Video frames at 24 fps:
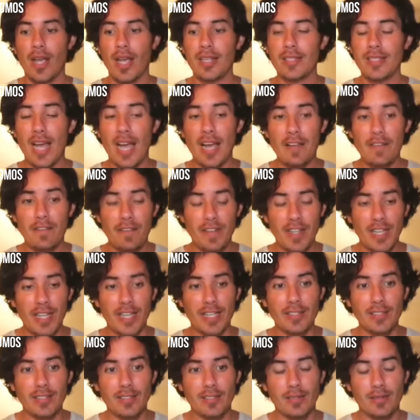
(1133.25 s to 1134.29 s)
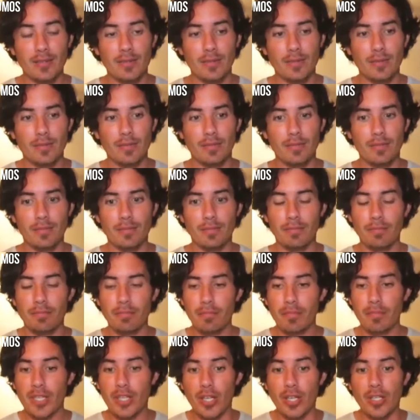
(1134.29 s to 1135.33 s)
And I feel it
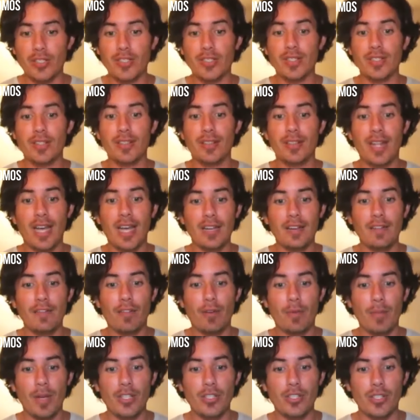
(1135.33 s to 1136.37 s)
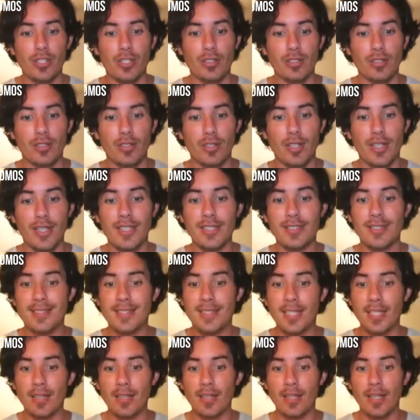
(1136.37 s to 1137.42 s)
because that information is
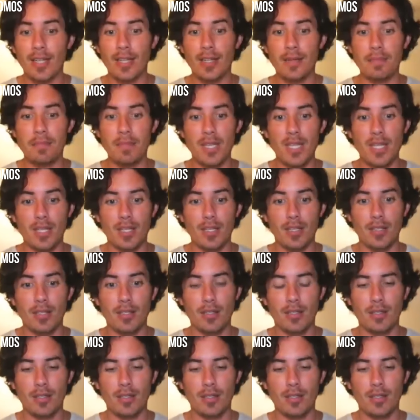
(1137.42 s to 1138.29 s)
still in me.